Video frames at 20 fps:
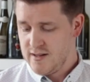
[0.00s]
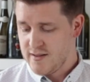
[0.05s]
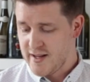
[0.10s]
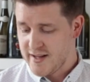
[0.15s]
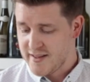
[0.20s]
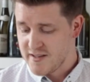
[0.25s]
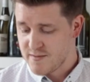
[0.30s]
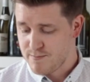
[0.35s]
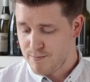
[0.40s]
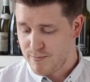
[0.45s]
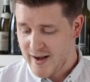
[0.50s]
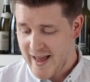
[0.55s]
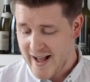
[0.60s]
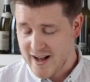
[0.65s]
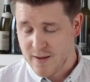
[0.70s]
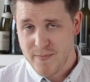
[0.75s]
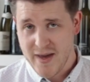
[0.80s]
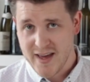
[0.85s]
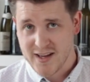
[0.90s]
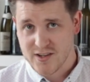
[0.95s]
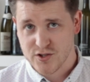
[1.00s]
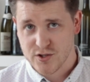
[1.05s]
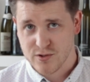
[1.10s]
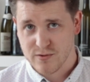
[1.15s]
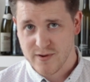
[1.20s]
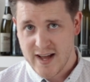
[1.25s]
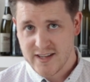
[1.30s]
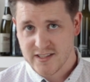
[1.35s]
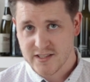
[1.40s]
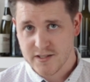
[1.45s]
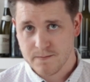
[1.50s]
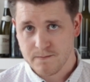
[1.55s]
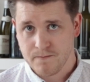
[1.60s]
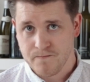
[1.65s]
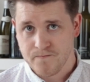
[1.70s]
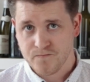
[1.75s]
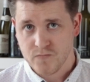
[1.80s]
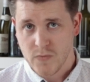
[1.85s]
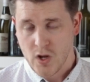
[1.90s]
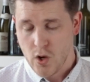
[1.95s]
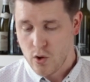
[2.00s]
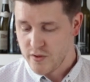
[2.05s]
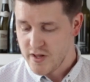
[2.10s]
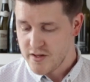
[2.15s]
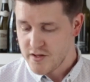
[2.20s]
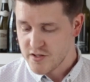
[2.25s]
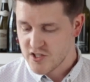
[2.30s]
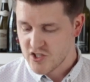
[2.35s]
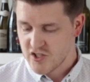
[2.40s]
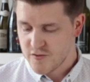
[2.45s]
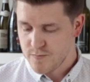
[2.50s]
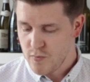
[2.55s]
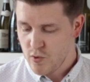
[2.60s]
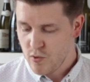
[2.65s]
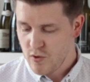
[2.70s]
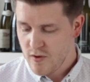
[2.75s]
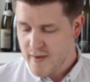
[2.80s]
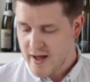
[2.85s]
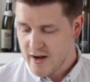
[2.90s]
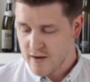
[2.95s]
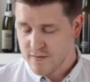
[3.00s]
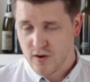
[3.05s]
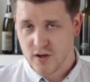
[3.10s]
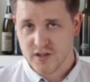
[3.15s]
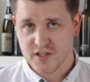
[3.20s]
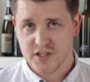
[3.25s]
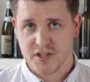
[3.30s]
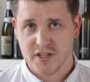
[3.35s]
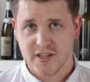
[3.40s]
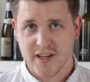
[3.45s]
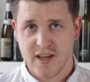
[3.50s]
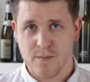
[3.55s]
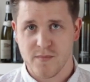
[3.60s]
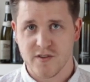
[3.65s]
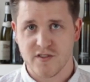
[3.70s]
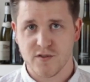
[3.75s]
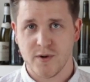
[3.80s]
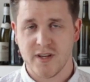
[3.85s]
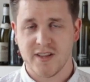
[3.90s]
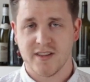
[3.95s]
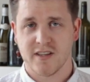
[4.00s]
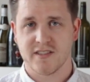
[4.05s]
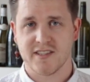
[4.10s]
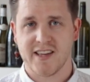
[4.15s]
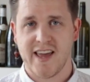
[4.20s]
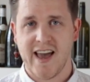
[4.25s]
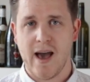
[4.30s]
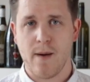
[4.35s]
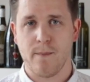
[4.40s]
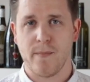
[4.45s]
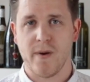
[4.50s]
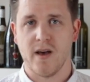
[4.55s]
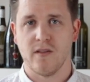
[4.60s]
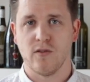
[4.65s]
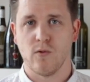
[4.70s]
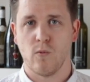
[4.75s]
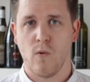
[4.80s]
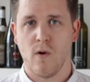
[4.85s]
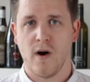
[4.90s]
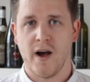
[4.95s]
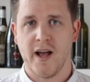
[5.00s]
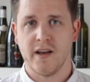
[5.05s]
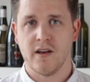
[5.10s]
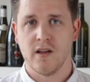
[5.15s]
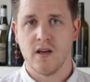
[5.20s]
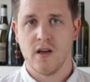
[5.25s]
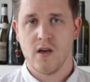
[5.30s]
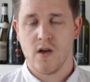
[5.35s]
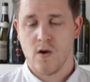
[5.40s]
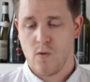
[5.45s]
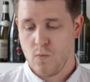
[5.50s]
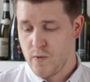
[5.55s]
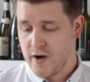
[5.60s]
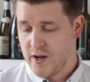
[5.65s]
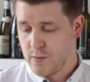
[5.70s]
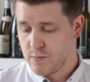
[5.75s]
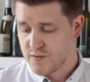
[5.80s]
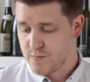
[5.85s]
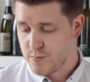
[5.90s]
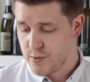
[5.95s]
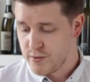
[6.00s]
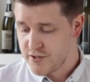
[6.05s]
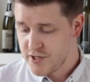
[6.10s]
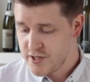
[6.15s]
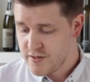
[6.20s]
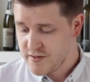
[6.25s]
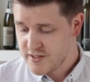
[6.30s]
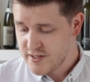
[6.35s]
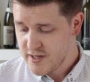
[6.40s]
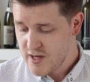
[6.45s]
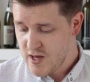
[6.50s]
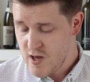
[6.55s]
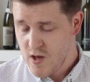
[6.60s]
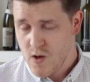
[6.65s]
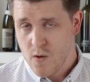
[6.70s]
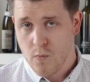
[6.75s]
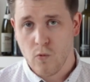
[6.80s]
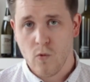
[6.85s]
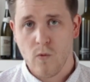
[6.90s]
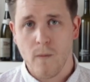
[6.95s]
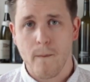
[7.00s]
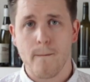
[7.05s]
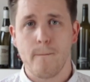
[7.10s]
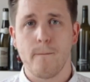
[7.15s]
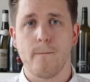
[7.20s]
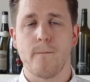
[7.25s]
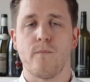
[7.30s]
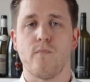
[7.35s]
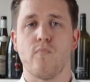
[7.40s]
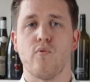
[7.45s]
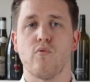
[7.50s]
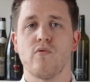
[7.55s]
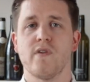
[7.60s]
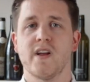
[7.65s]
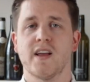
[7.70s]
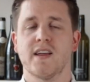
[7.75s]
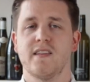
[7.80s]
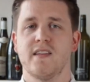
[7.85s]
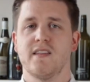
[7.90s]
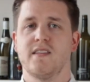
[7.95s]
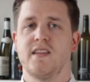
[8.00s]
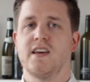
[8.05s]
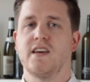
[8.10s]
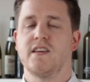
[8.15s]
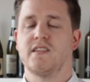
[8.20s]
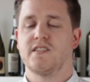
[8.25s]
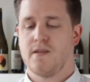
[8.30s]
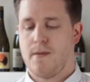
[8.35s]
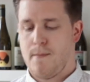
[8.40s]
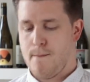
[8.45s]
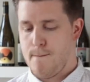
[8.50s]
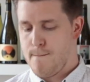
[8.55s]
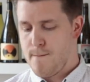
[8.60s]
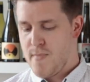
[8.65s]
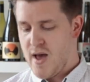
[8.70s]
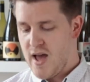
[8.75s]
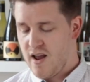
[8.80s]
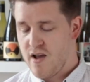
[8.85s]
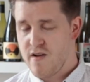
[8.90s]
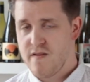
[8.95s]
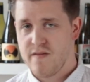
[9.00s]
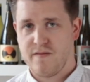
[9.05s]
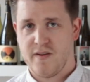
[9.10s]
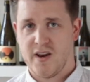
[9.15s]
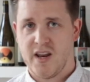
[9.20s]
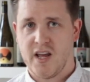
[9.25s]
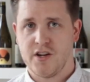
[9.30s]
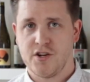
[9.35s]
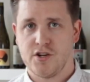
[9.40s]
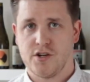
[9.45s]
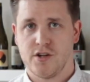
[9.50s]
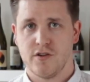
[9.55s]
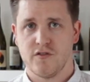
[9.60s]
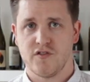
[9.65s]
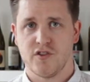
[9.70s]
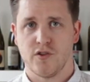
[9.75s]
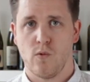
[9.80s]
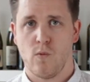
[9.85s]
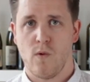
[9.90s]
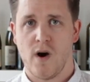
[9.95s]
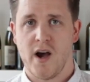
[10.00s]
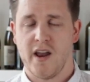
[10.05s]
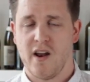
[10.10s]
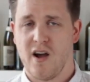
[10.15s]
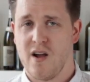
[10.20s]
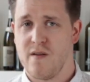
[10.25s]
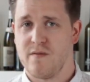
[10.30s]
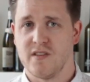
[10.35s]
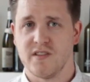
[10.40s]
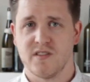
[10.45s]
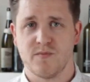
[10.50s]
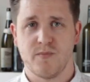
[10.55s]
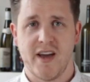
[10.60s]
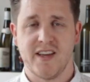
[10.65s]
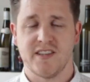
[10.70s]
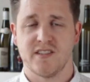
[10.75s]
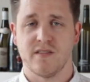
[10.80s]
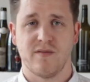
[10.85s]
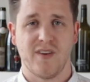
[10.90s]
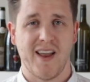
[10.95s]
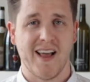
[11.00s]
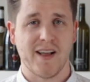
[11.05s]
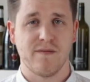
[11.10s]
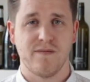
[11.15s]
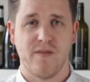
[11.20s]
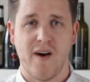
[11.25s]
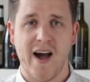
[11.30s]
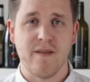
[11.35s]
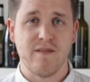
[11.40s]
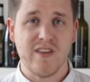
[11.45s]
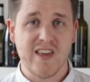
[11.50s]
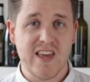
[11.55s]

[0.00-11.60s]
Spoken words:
like this Black Pig Shiraz. Although the small amount of oxygen in between this cap and the wine when it was produced will bring this mellow finish to the wine over the space of like 5